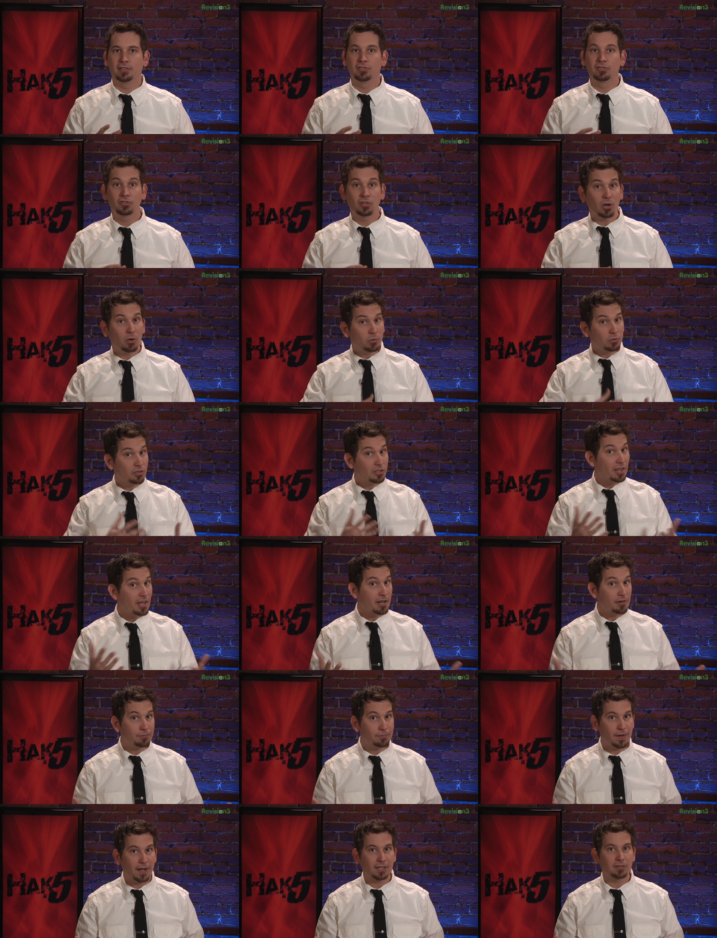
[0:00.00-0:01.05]
So to that
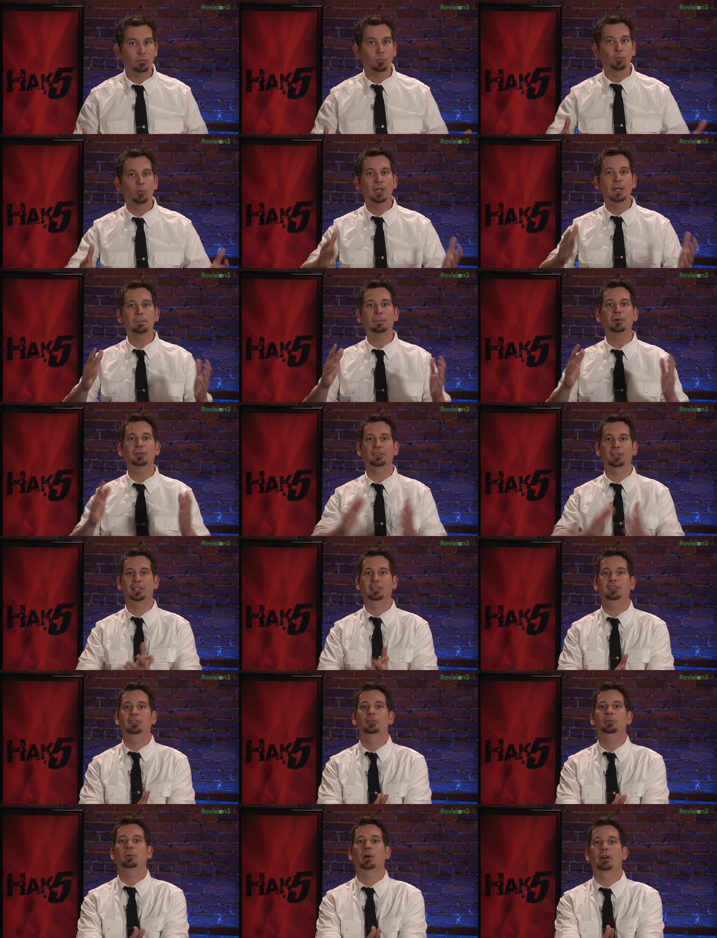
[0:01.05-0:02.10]
effect, we present
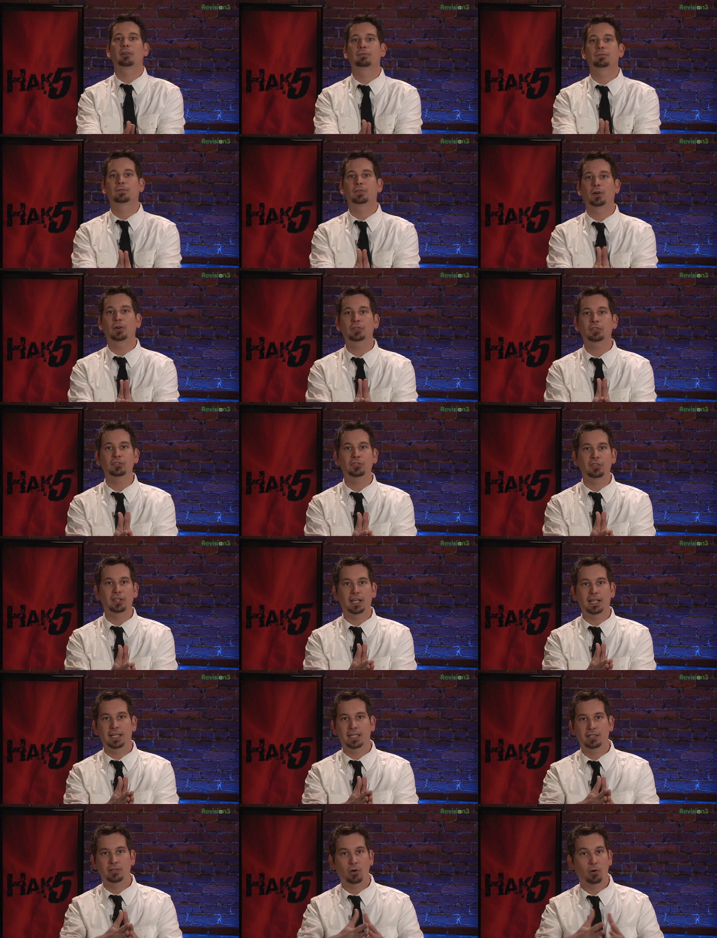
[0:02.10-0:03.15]
to you our first,
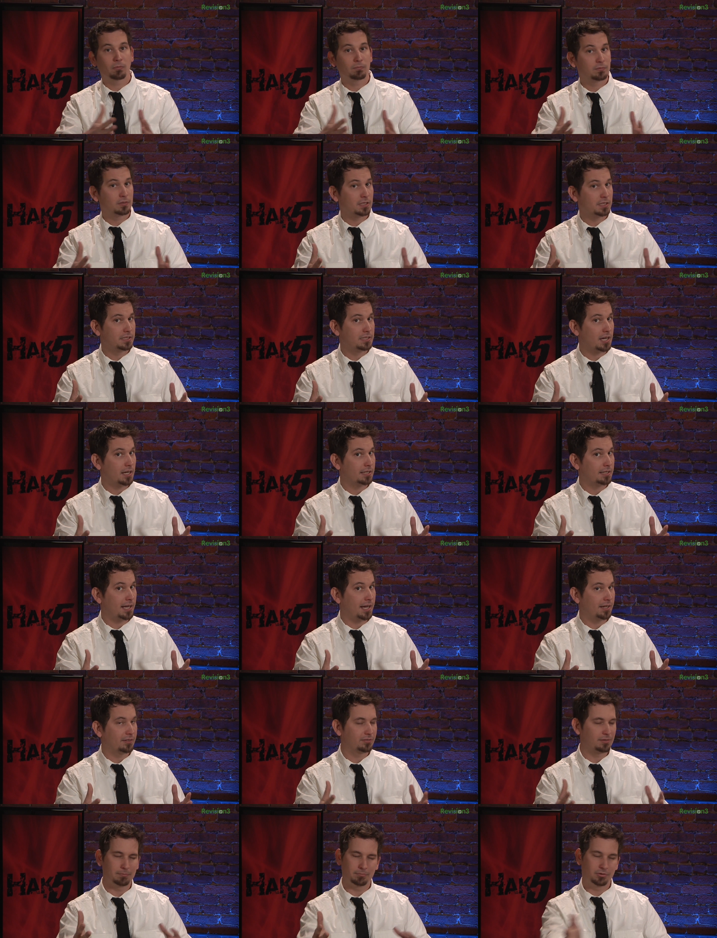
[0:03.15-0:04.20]
and hopefully not
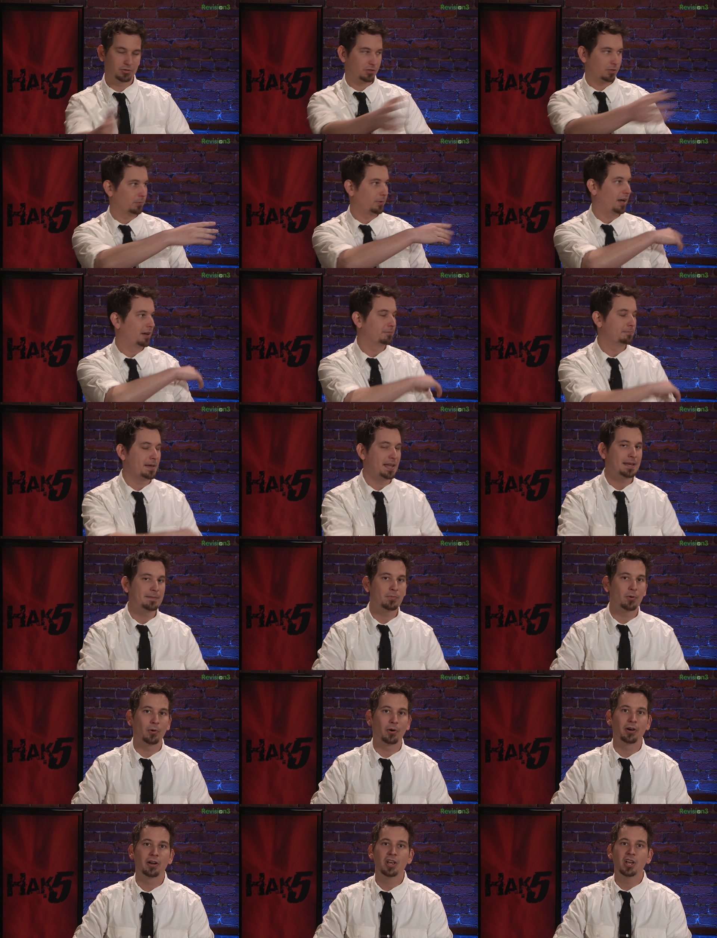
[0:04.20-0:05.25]
last, I'm sure we'll have many
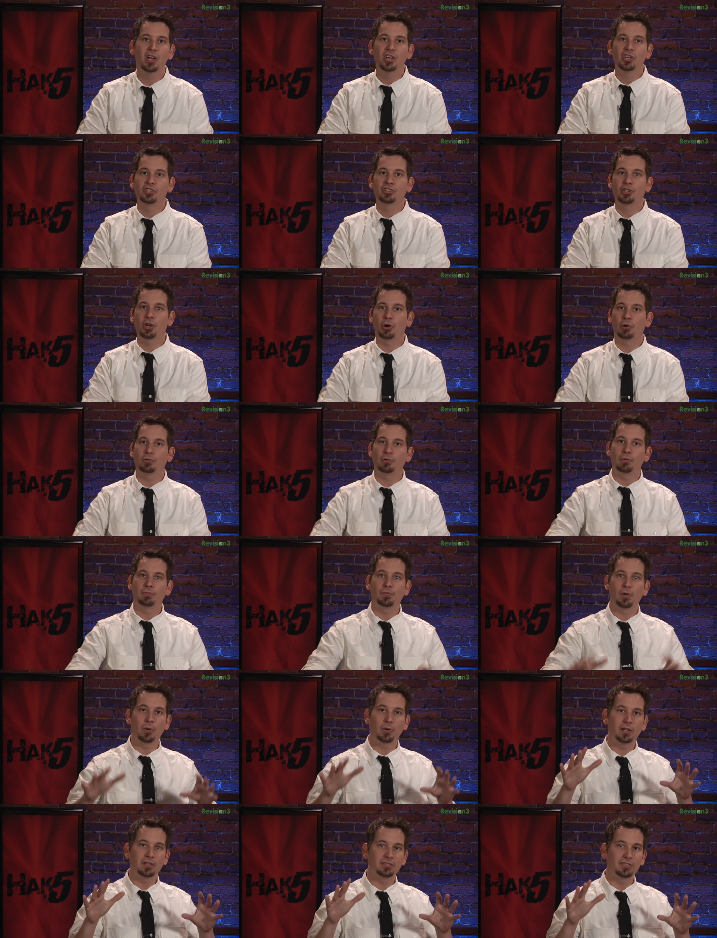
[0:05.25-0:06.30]
more, show
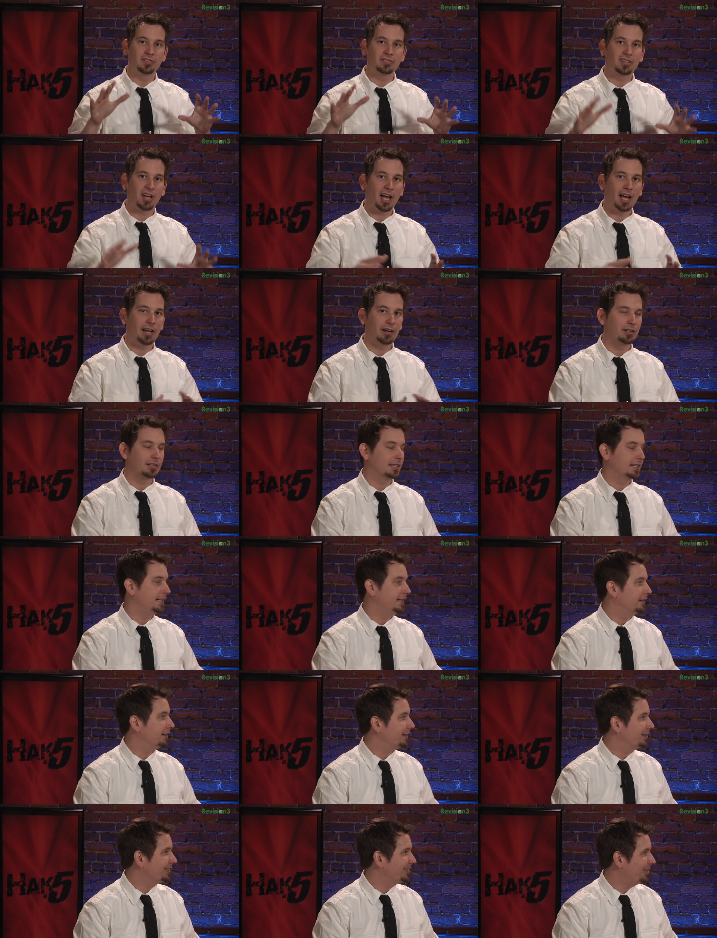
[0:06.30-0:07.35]
focused entirely
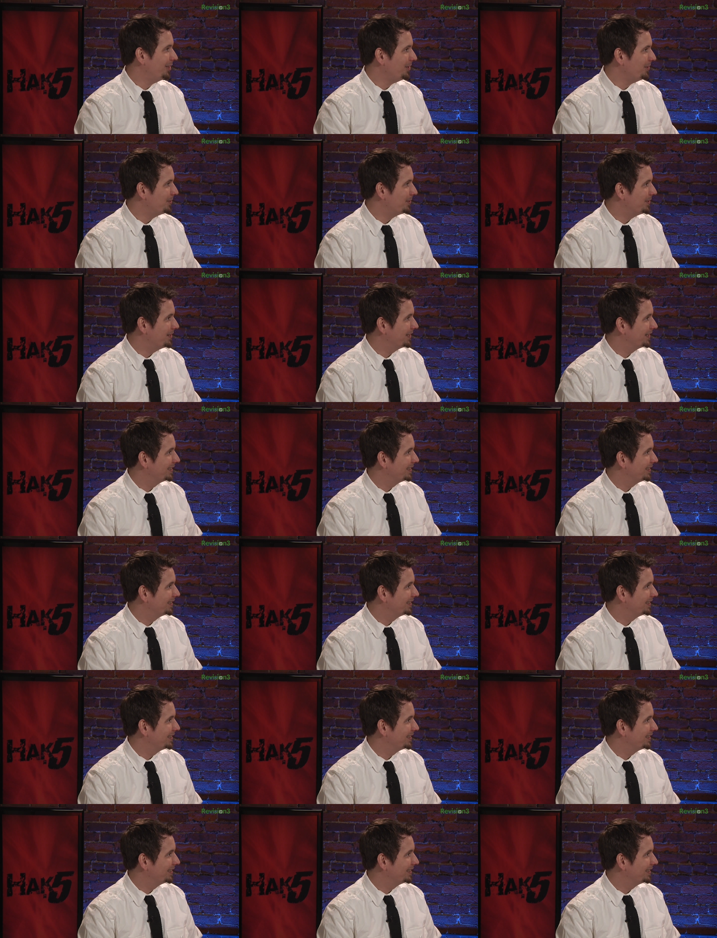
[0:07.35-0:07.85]
on code.